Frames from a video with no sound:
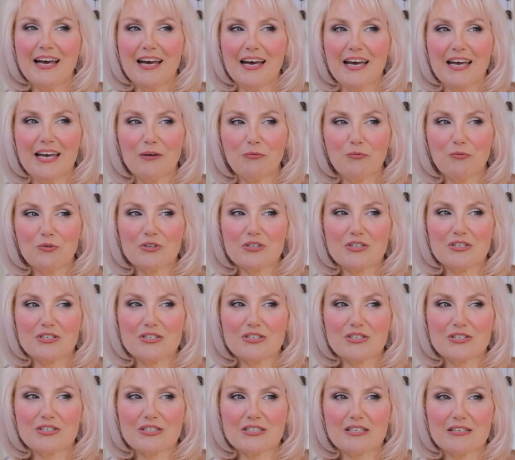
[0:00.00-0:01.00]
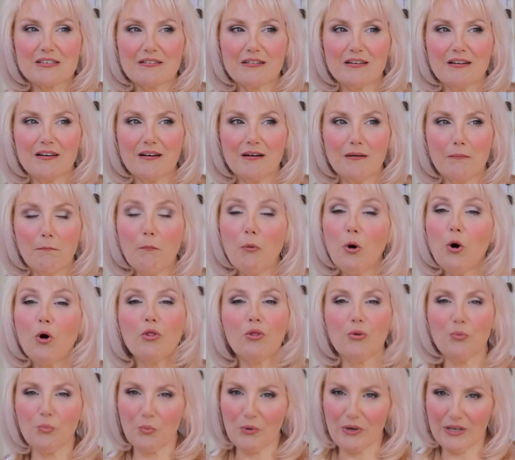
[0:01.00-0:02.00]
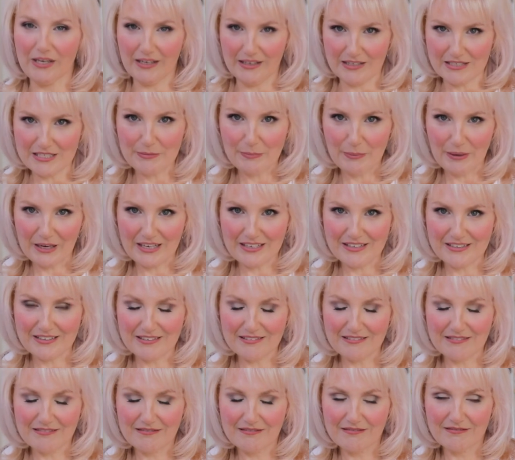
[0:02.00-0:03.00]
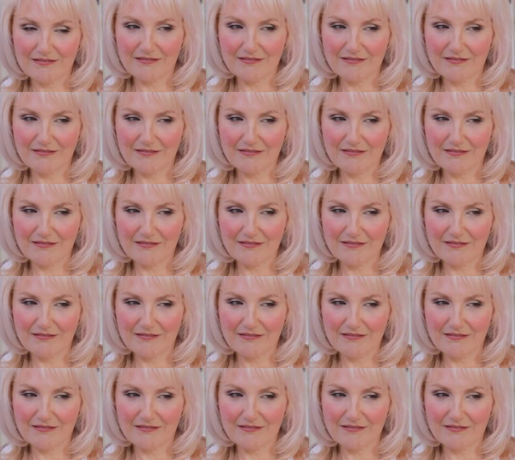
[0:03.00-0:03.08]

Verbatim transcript: It was more than we expected.